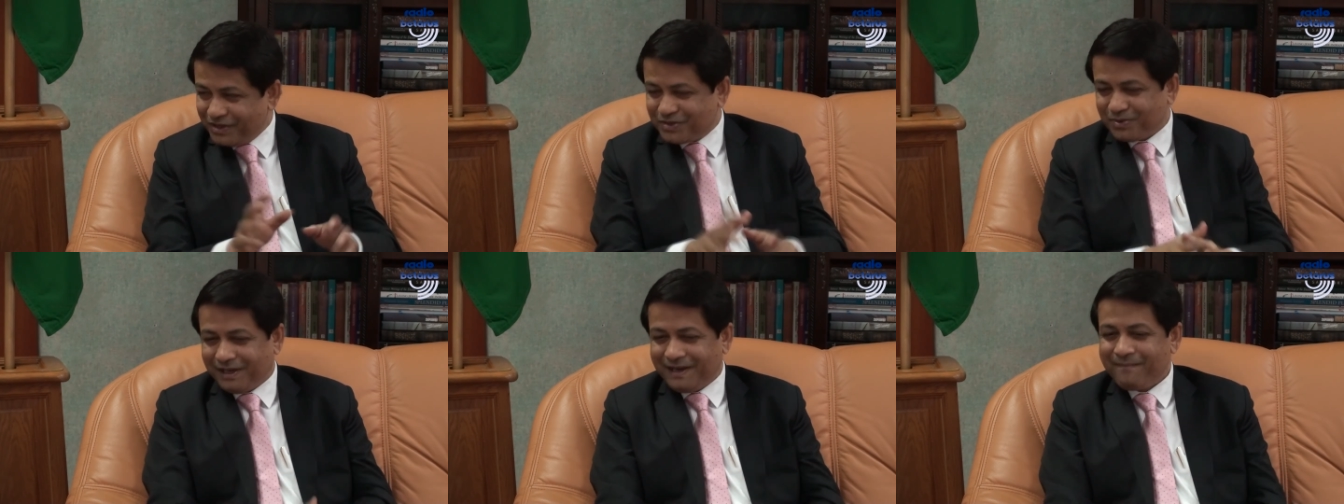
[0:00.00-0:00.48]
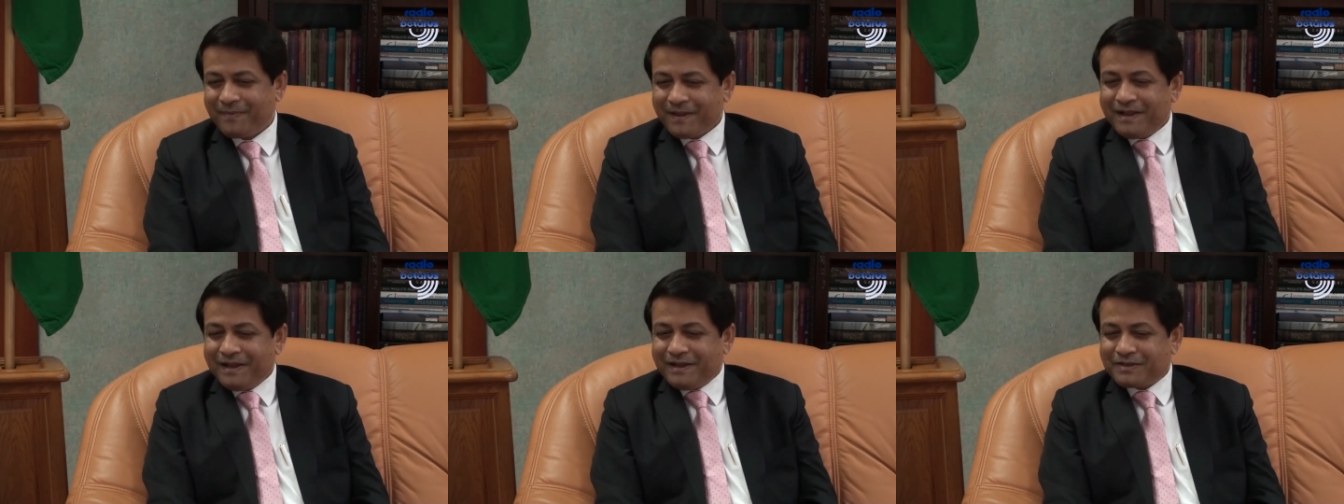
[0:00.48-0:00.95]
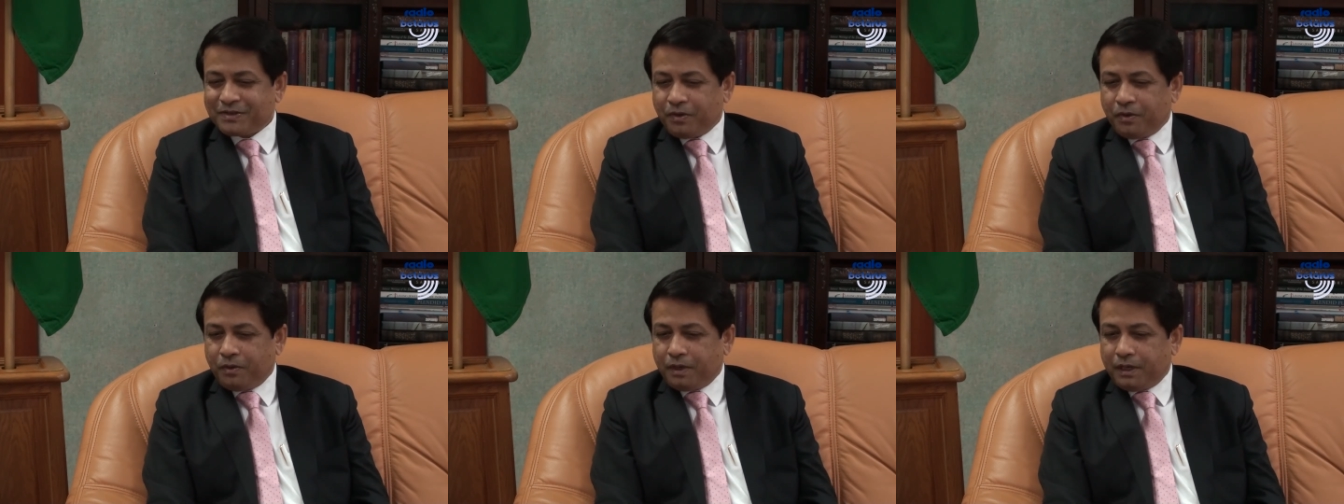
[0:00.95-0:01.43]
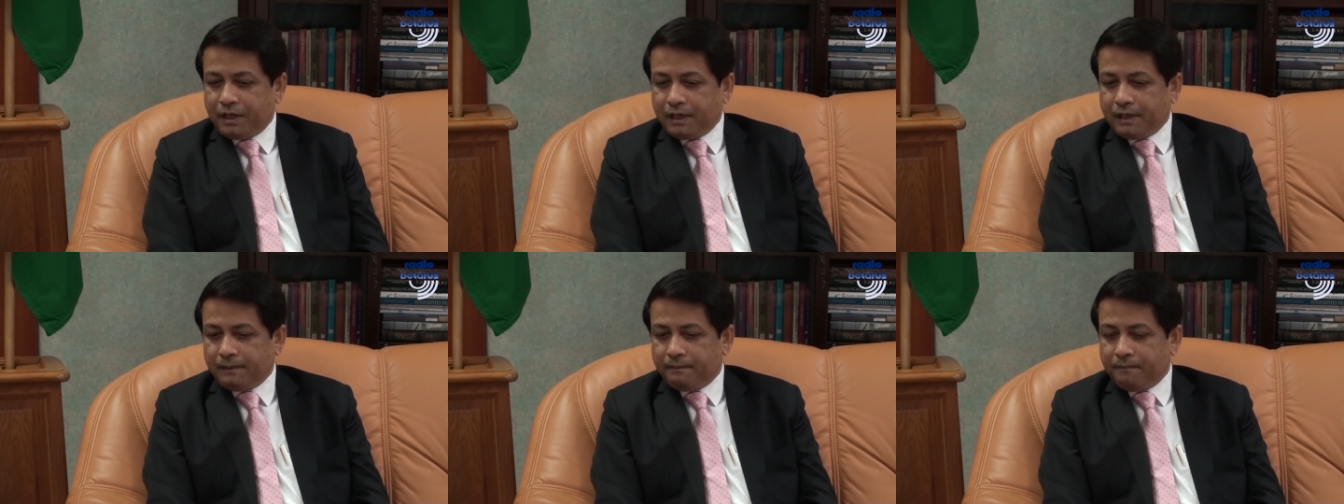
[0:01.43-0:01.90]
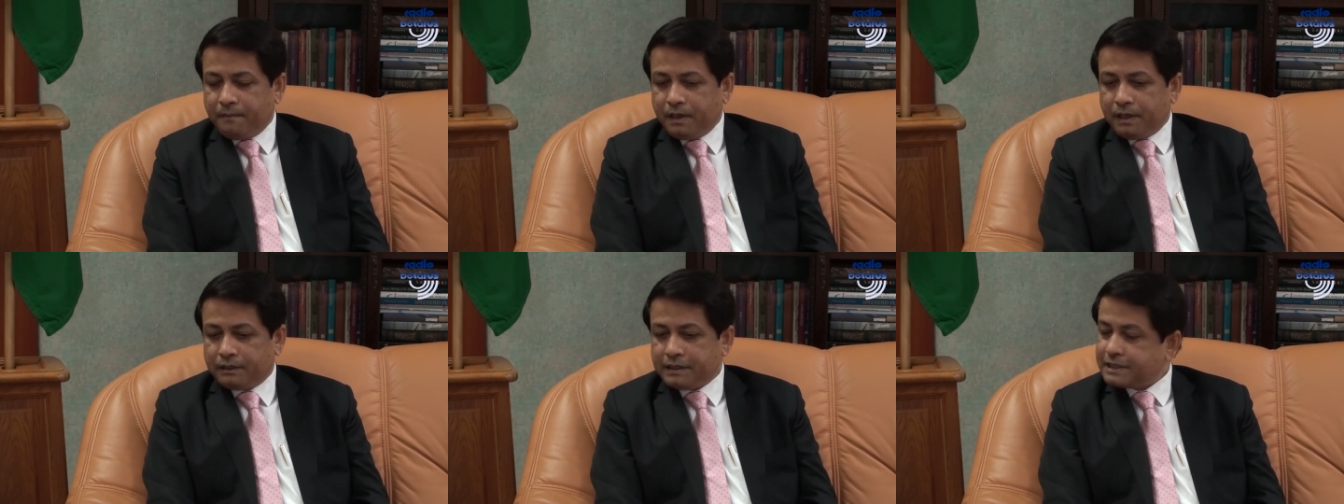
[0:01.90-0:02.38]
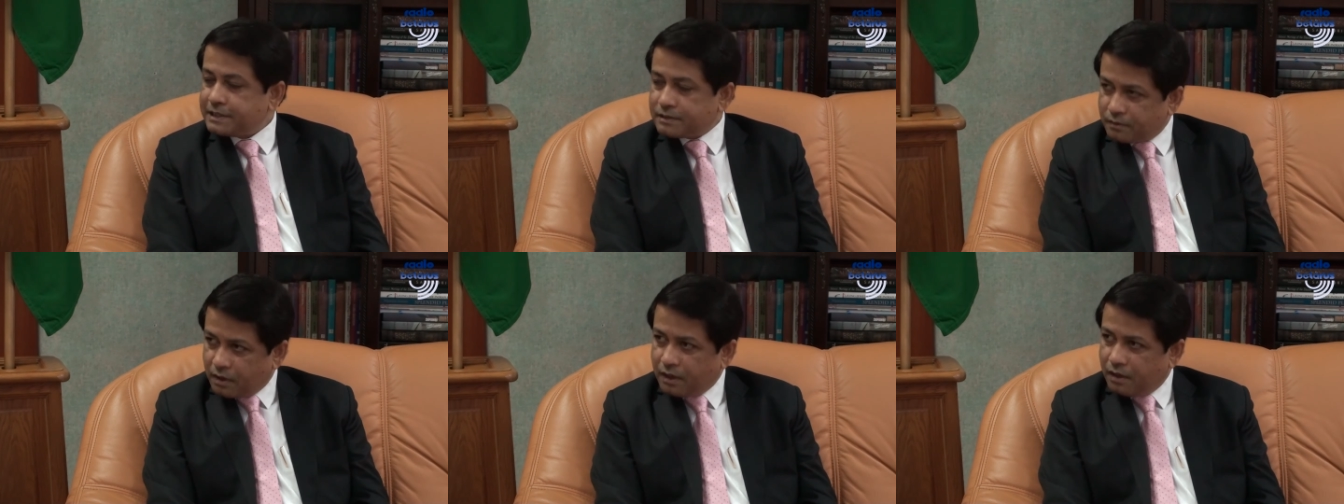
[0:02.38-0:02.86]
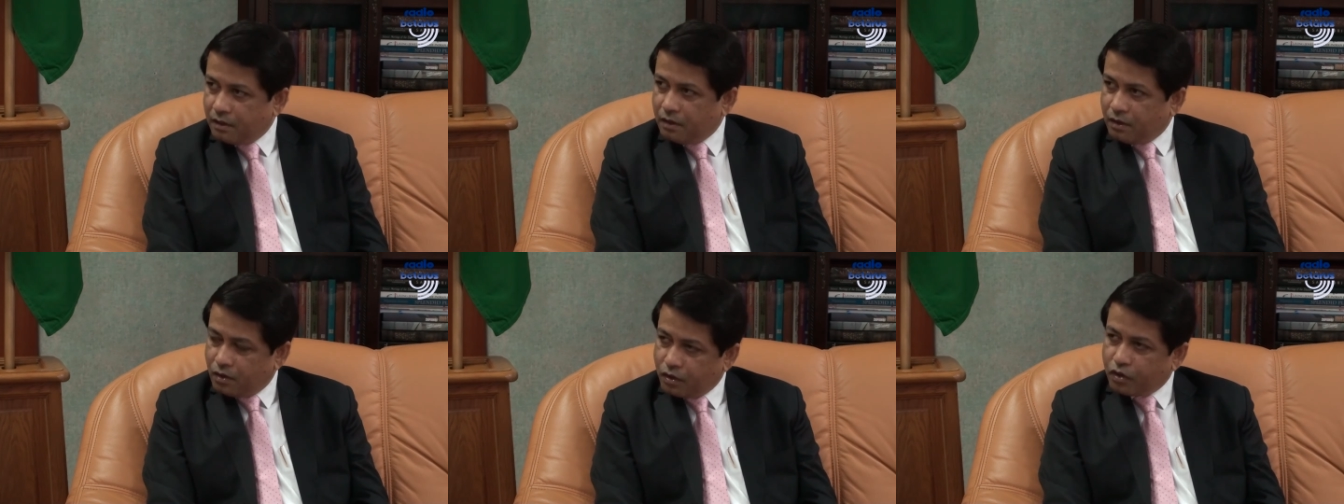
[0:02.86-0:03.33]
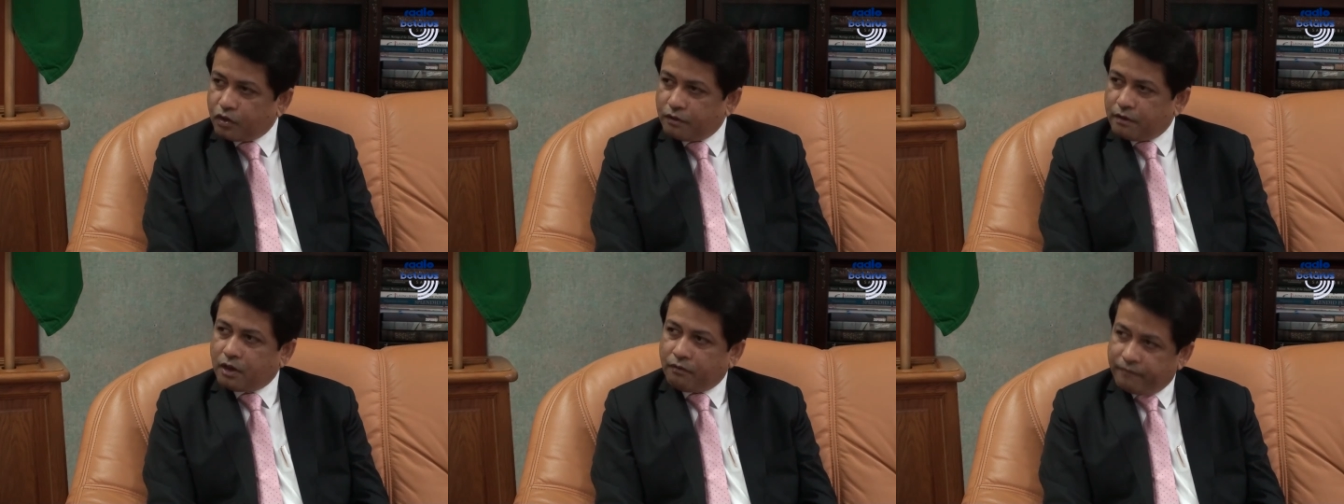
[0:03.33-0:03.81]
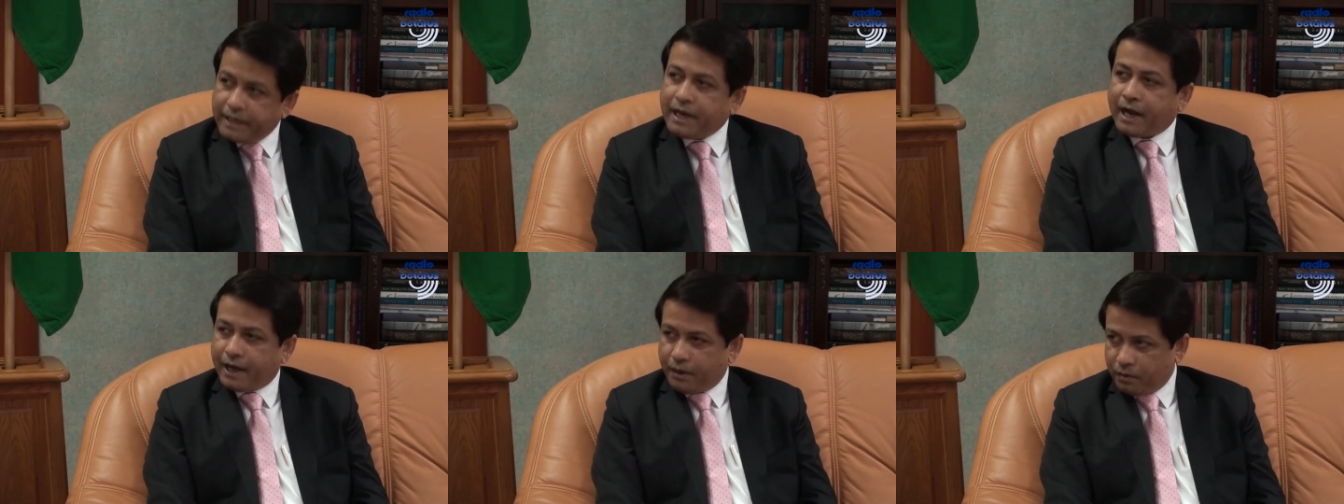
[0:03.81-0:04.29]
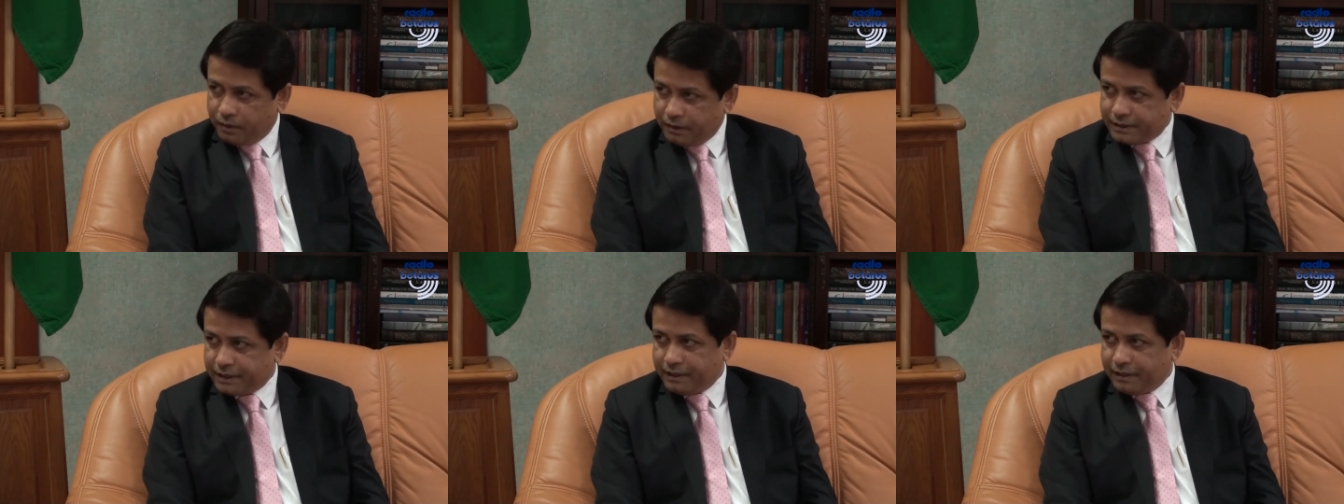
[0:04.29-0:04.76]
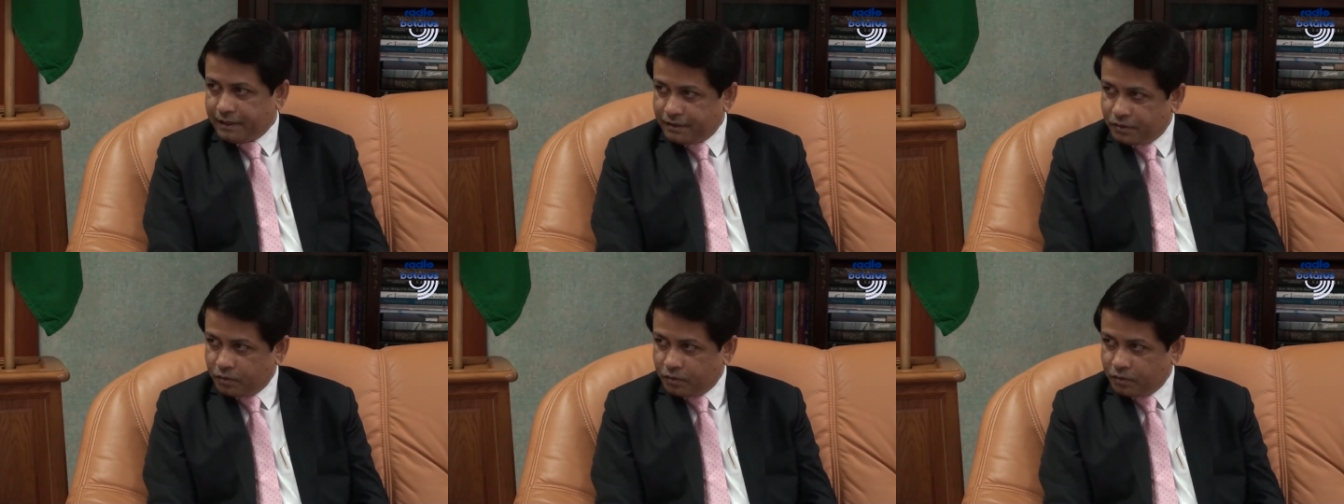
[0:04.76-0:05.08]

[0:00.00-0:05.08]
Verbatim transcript: virtually, so this is on, on very high on the agenda.